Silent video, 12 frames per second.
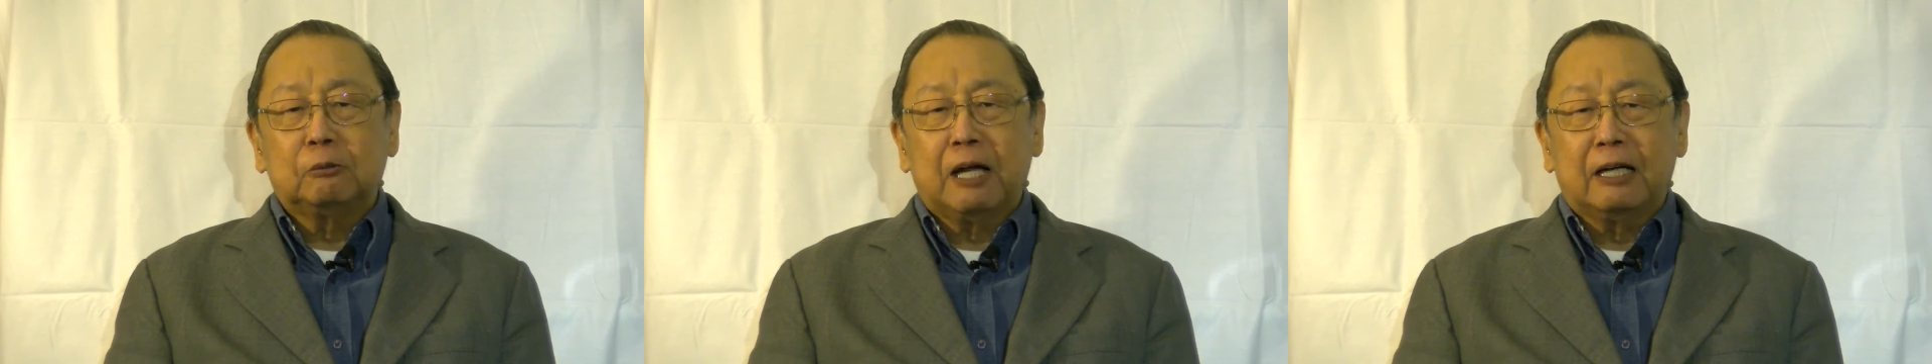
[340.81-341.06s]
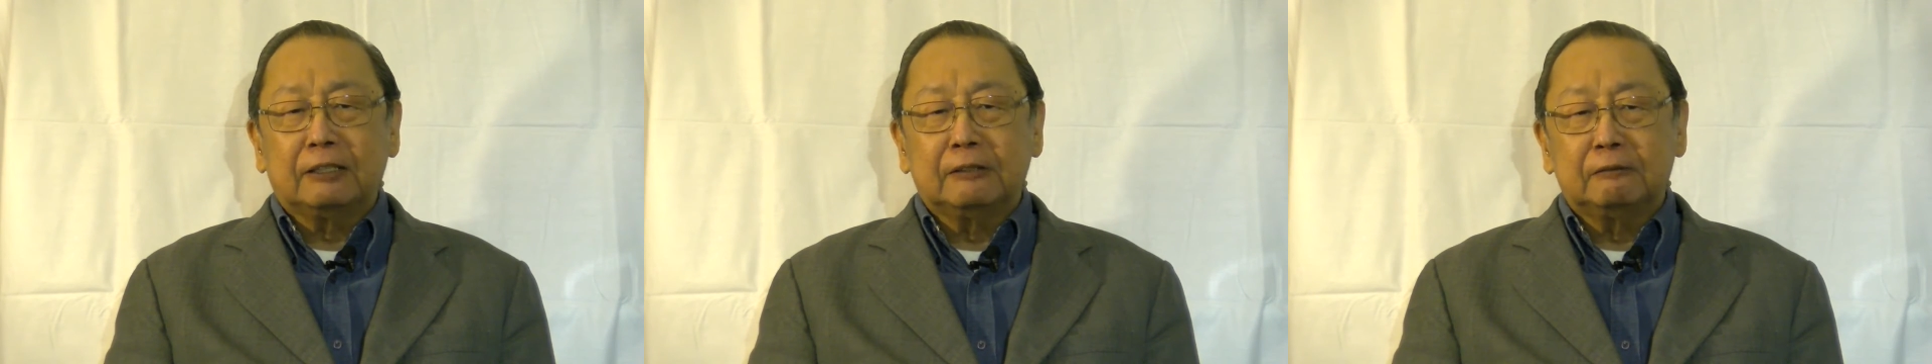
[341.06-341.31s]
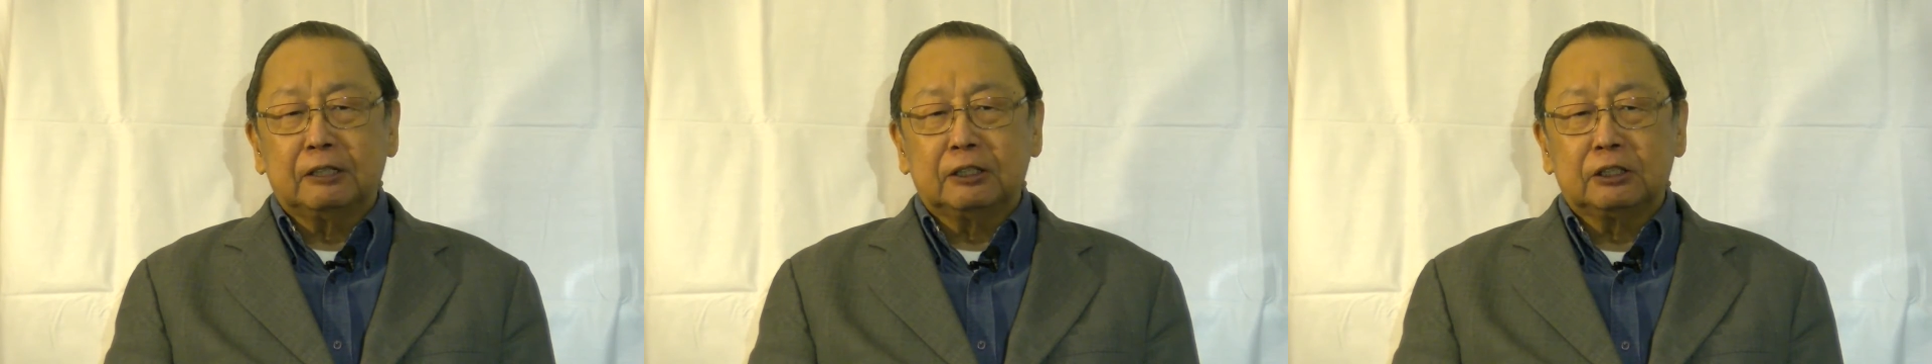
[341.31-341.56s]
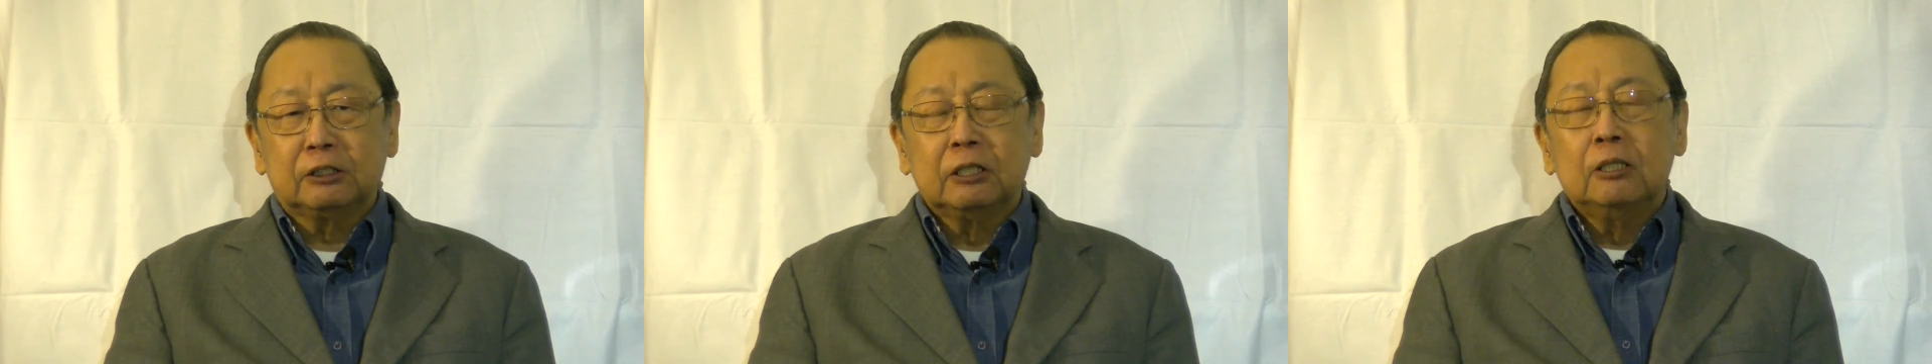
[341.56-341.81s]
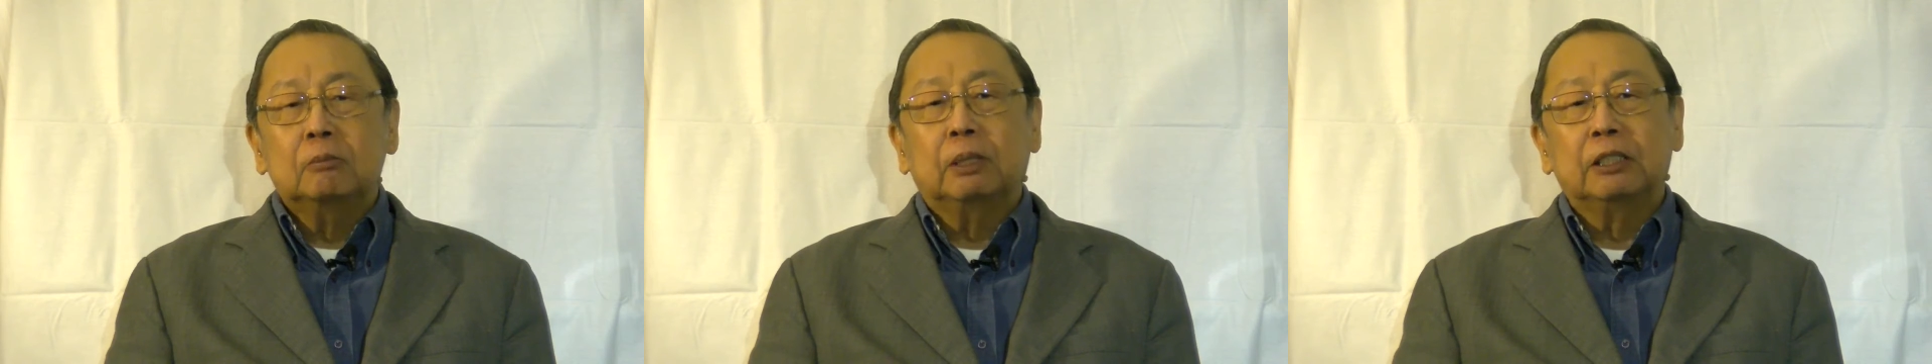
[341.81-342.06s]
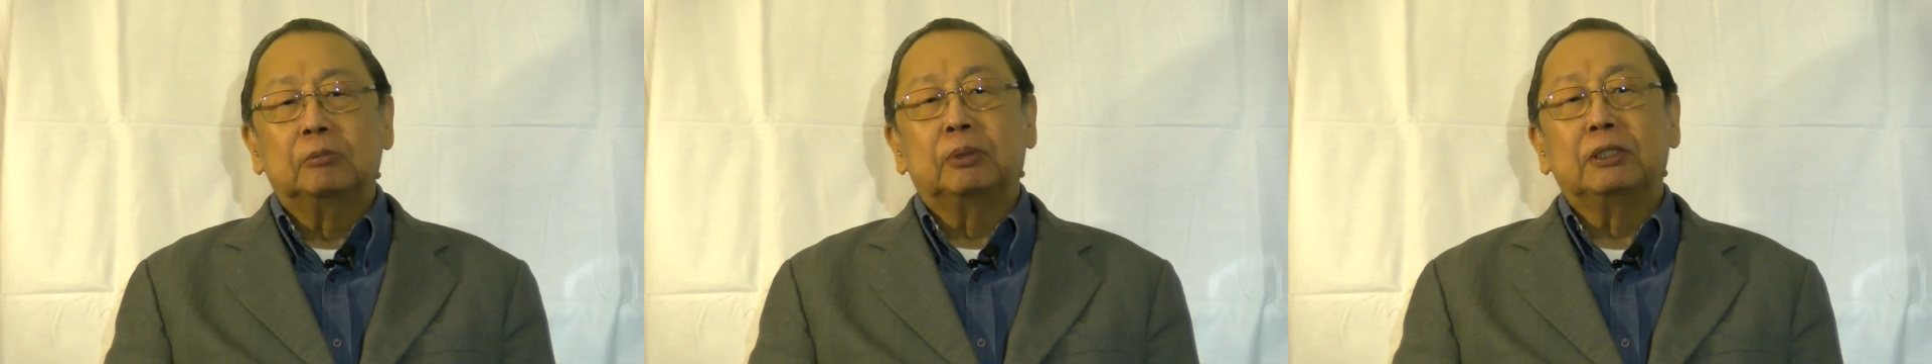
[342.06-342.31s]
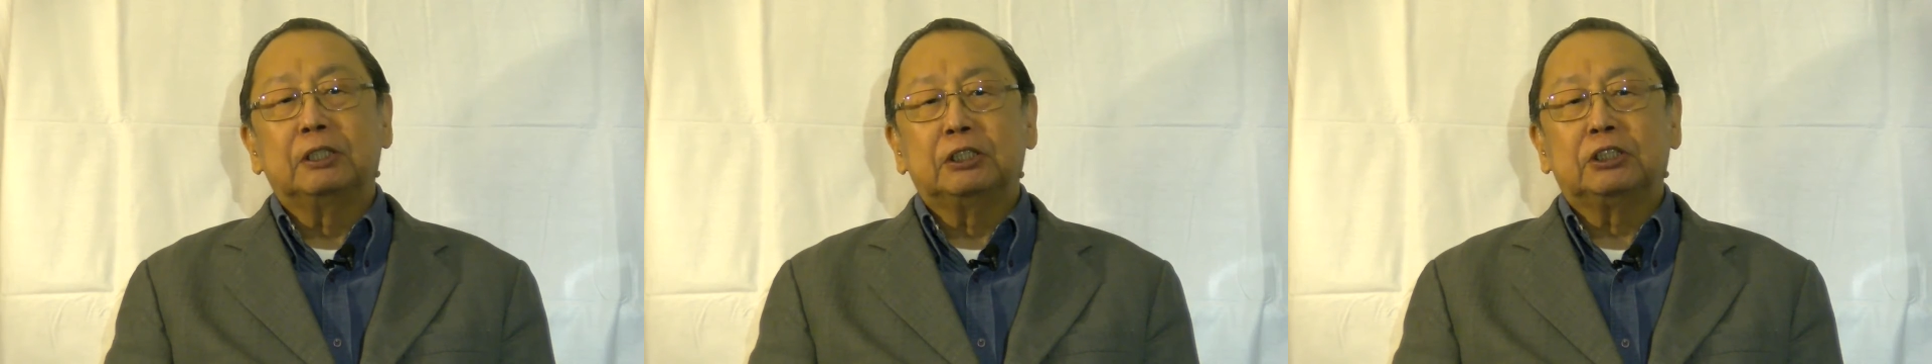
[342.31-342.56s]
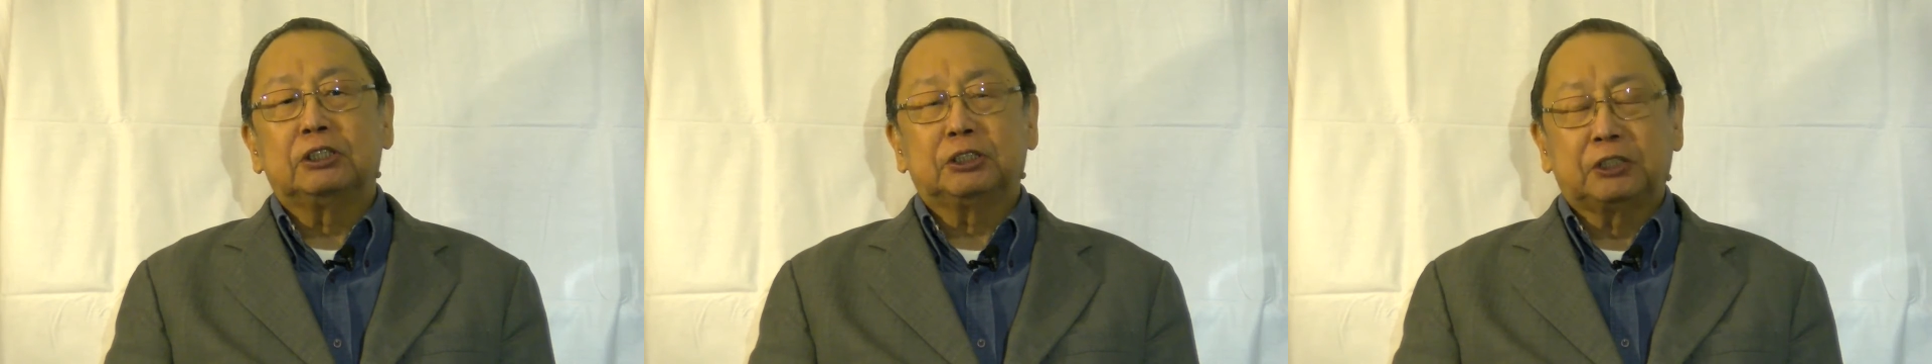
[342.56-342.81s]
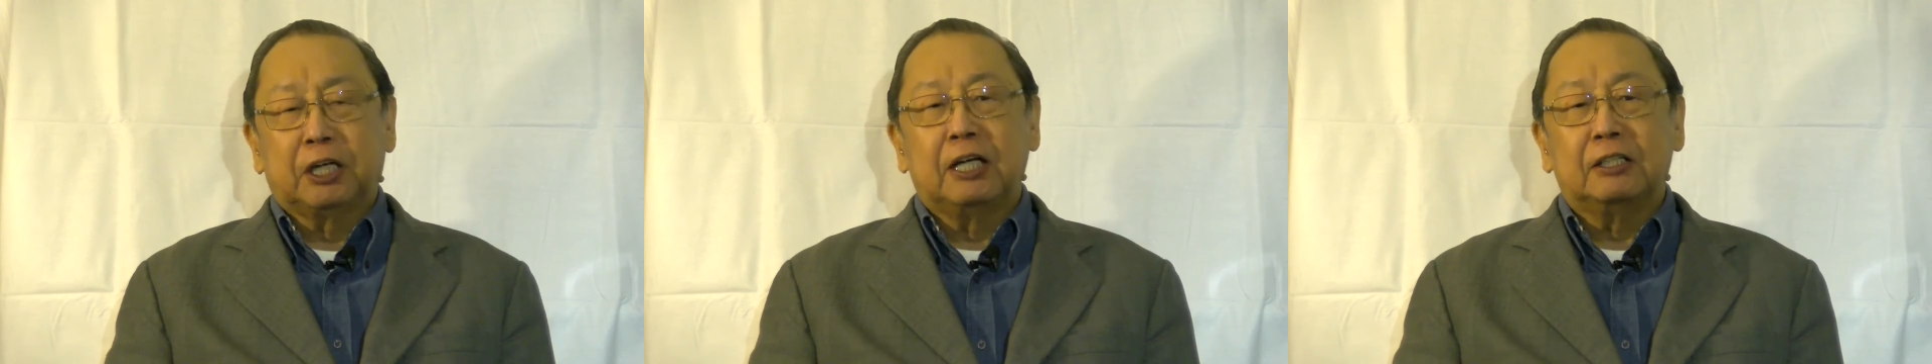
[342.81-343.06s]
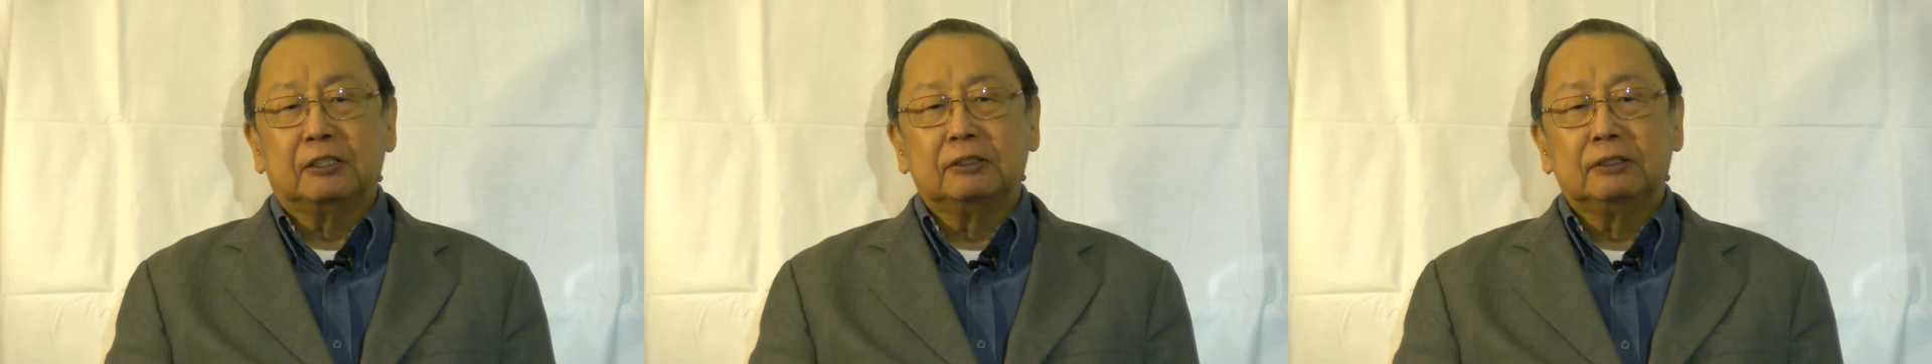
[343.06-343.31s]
activists by the British state.